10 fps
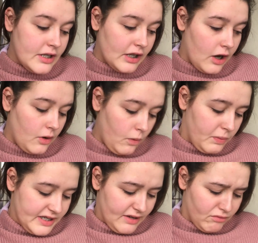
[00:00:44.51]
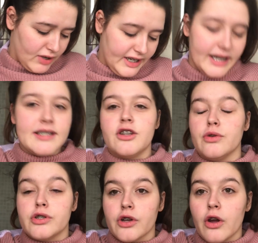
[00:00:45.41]
so we didn't really need to
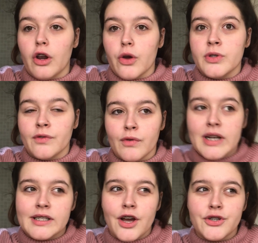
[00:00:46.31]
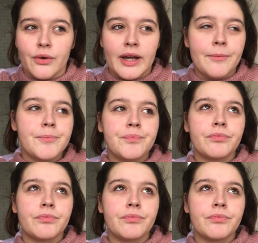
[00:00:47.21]
do so loads of research on it.